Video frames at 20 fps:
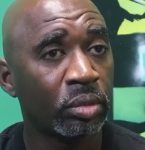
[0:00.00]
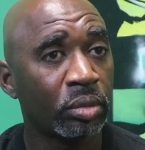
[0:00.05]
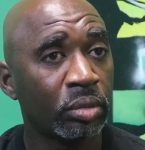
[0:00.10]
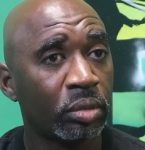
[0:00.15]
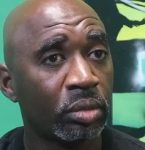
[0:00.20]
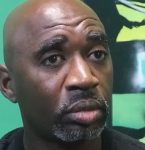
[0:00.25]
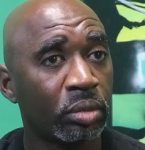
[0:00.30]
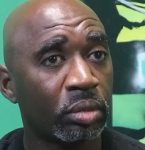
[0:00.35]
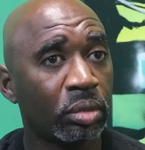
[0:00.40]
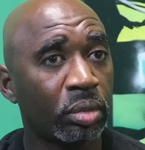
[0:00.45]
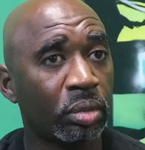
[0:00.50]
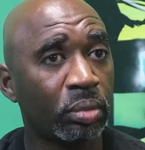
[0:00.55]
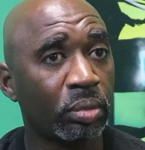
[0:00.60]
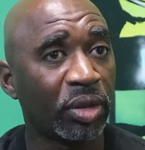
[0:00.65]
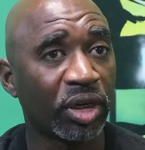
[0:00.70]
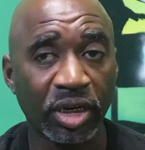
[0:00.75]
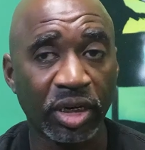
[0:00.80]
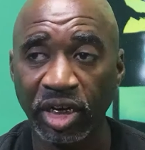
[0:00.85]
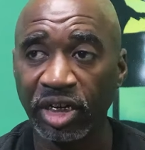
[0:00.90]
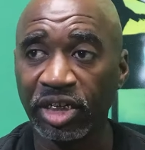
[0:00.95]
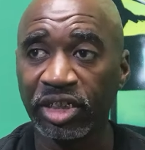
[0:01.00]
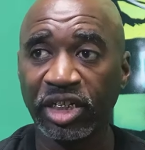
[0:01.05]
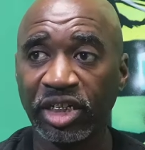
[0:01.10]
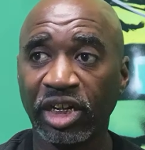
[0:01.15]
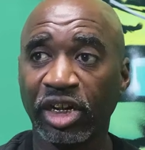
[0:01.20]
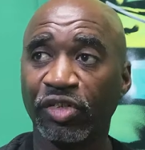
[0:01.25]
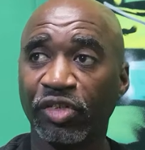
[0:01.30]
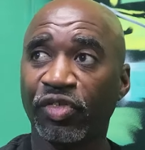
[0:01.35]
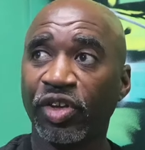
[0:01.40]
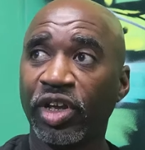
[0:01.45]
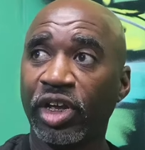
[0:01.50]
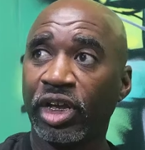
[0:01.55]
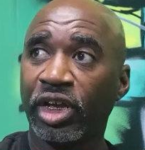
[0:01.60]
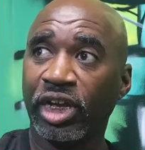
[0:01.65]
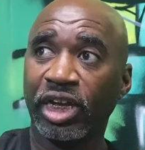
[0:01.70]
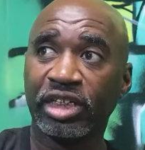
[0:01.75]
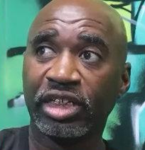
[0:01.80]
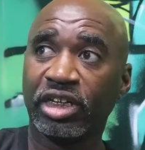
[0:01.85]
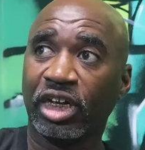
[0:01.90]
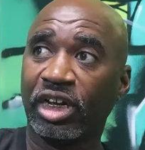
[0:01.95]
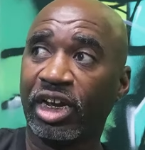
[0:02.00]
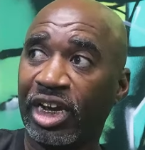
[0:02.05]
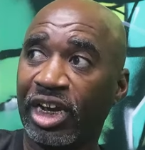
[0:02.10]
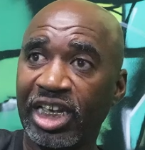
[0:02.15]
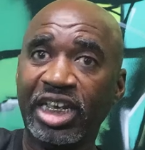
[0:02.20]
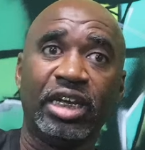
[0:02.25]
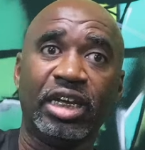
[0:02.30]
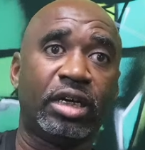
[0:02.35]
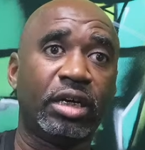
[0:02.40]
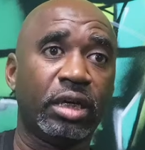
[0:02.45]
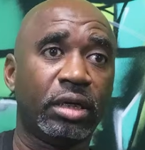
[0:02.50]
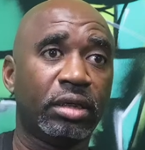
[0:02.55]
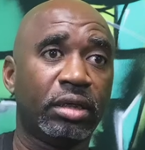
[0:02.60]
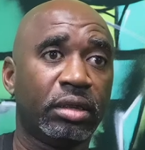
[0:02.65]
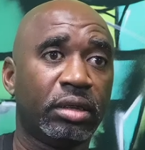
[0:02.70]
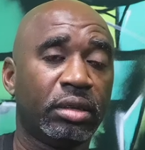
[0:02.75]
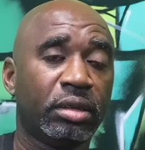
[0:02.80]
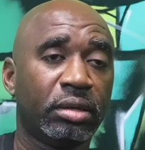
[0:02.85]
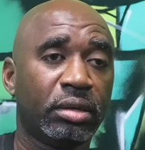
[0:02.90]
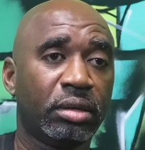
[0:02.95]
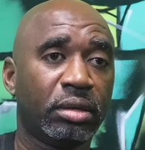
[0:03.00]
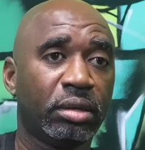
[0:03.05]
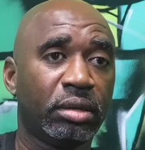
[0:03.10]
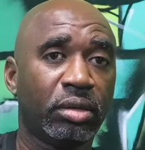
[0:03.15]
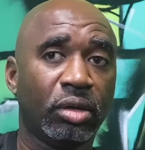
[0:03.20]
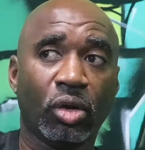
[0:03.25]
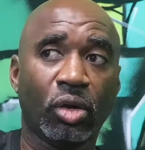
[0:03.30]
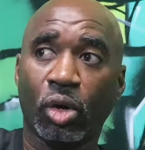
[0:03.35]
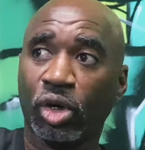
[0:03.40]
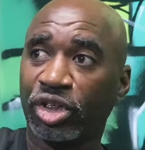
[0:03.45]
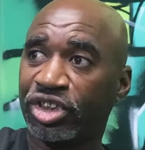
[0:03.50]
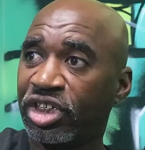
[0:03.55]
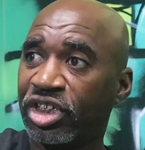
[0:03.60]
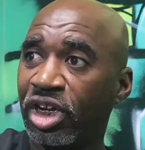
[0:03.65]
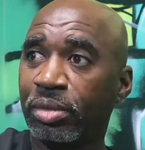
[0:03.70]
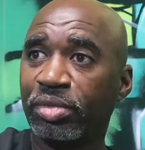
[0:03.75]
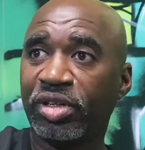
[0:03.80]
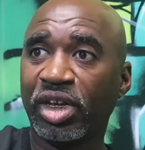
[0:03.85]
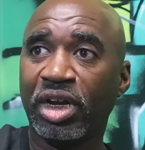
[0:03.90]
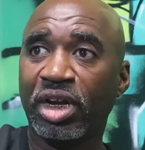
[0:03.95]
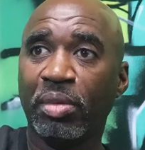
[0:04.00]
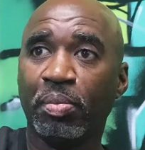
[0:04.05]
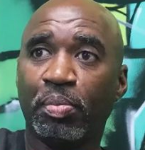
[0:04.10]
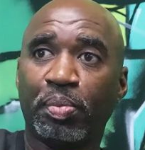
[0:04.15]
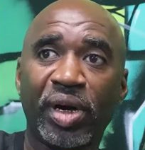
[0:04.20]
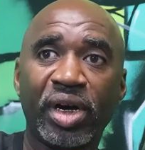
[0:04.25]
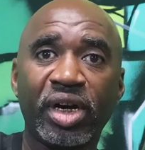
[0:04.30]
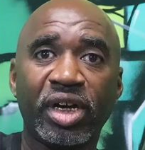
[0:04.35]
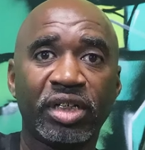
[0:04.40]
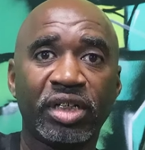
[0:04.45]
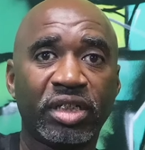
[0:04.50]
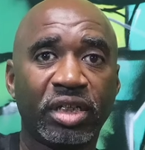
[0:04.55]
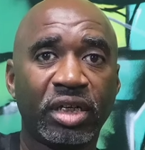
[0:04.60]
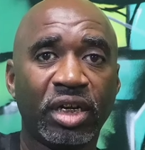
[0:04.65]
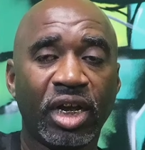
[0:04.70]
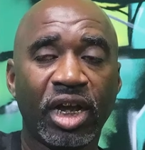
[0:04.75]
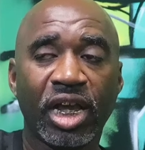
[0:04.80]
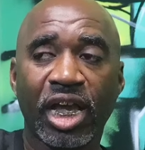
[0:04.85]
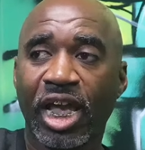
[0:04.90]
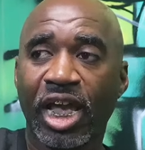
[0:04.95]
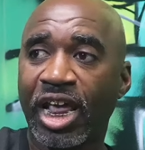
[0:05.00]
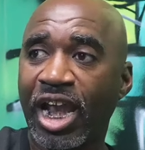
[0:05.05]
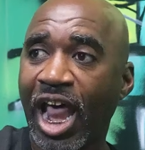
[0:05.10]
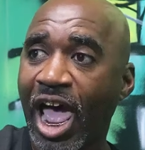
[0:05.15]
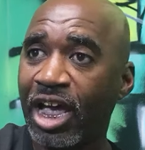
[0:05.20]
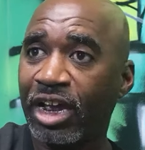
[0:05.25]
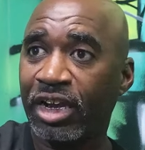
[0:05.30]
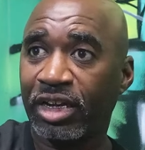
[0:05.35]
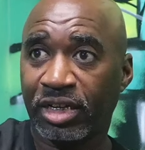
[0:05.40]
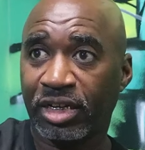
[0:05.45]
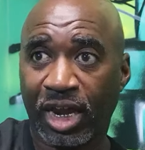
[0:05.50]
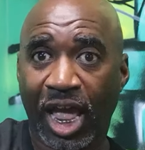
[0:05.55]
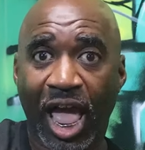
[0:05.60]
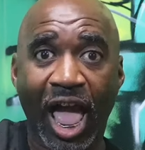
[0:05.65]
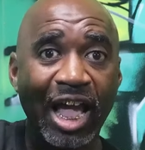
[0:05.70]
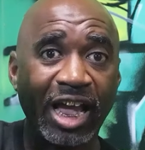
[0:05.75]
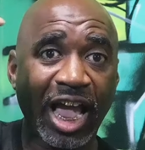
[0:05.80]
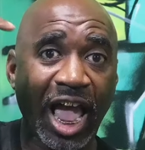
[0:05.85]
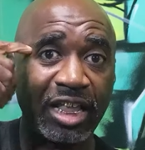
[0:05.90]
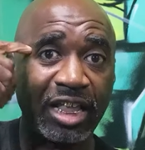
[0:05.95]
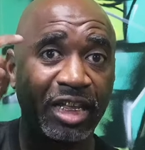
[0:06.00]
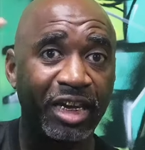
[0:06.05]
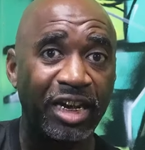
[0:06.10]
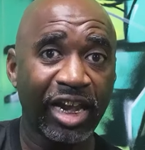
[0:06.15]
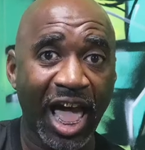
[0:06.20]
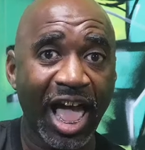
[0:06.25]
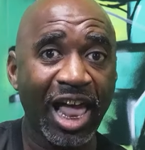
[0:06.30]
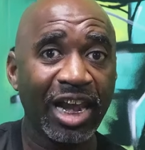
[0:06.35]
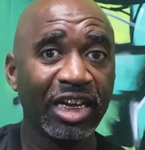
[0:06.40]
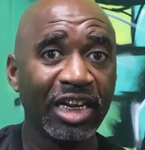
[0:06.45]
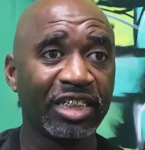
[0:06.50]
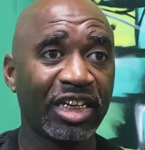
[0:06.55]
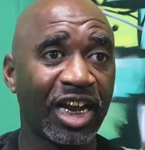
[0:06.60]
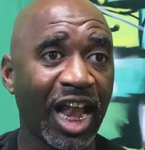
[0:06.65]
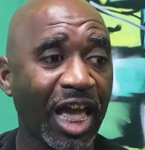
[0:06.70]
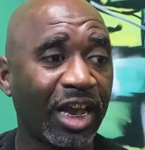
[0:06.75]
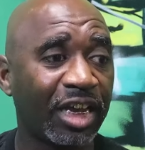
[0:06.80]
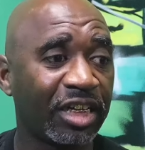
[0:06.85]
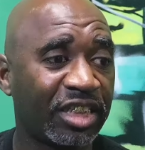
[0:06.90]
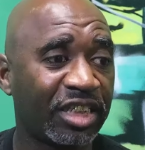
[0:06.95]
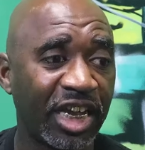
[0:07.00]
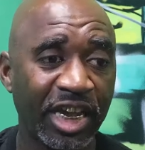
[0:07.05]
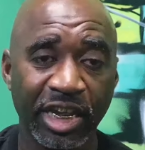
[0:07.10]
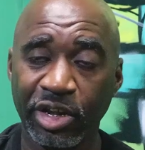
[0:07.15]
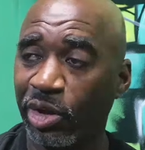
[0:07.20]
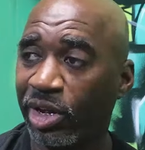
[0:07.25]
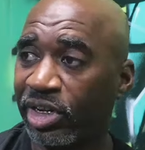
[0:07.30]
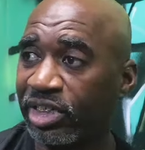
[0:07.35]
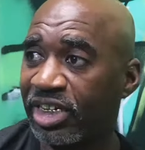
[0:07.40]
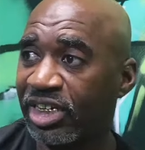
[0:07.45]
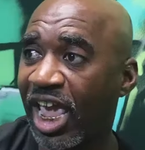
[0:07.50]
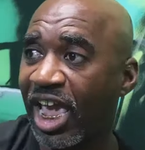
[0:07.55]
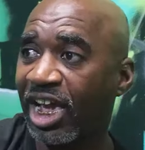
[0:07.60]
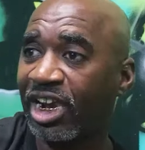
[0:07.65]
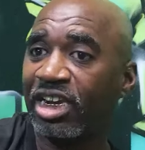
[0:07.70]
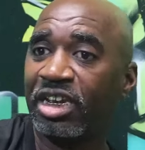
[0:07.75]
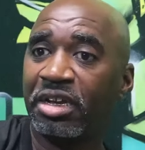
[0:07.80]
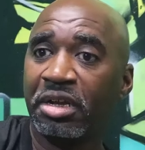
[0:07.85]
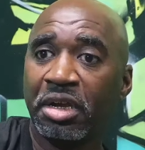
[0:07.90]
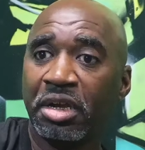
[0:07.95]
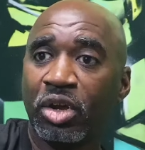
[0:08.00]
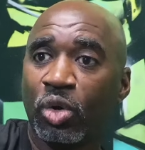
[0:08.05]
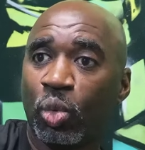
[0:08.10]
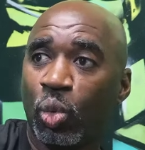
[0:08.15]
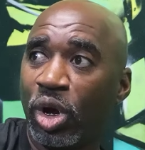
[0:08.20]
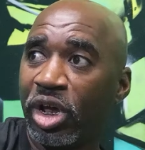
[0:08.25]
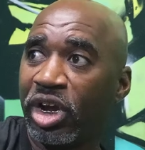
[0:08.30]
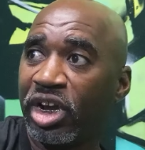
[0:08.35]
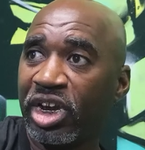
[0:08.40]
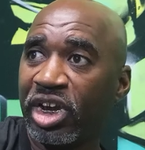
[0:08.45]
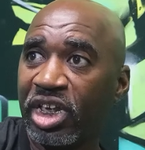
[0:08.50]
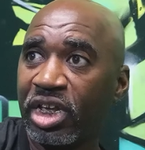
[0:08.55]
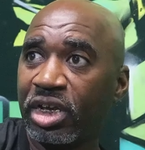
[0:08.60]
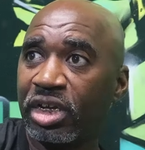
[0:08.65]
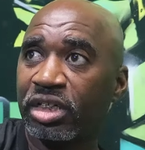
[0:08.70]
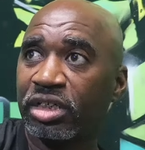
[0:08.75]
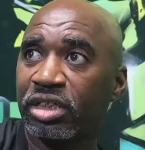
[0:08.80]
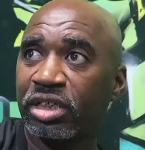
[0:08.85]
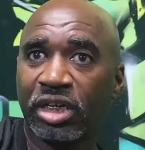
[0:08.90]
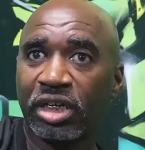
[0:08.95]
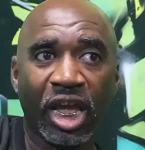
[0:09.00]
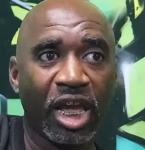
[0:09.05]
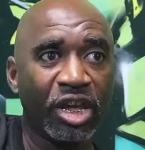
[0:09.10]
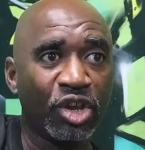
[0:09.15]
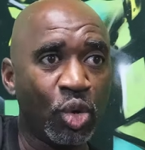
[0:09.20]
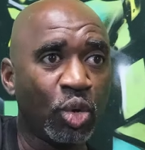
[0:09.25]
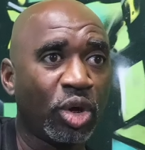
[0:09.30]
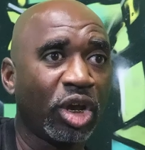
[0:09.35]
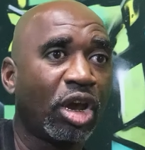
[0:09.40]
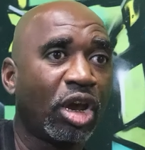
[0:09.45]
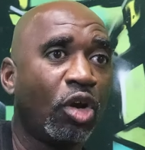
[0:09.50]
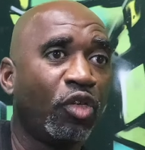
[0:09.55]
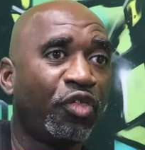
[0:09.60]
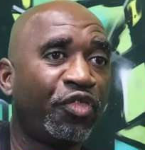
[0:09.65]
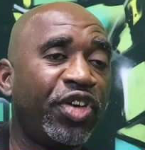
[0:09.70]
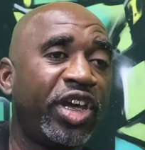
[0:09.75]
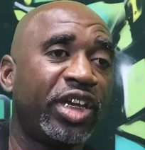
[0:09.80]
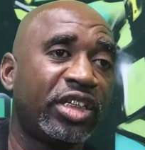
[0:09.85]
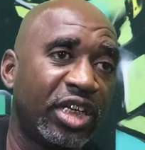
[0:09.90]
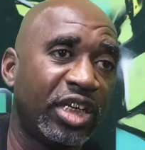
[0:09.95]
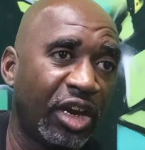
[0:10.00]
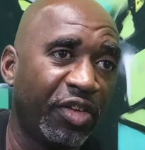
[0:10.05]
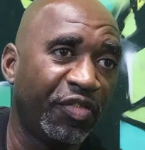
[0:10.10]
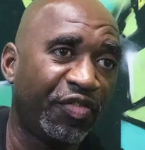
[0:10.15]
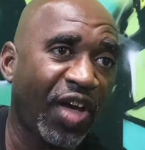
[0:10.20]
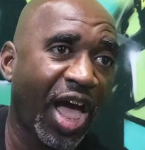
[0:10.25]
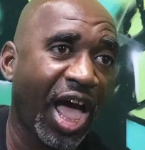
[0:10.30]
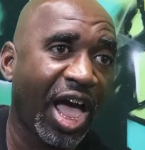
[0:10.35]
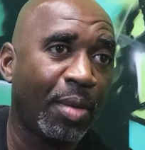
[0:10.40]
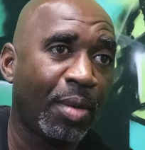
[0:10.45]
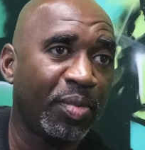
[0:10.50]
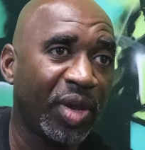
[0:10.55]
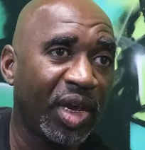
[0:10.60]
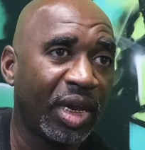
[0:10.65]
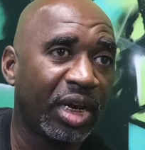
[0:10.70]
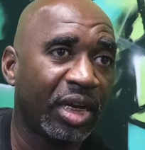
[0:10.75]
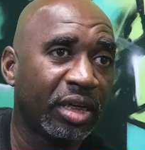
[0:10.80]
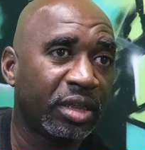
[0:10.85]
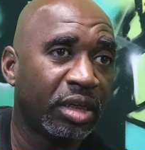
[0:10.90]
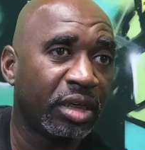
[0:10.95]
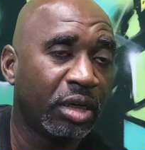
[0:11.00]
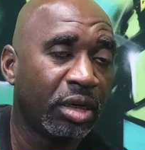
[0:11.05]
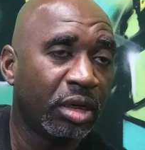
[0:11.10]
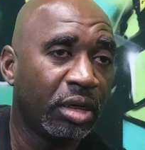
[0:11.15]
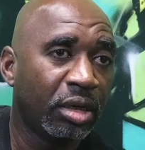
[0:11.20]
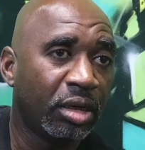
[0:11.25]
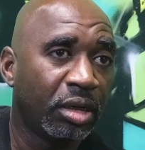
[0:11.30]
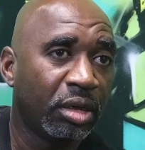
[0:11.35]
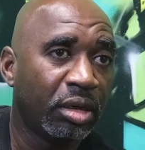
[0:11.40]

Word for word: Yeah. Because if it's a leak or something and bust, and I I got the knowledge and I could tell you exactly what it is, and you could go fix it in five minutes.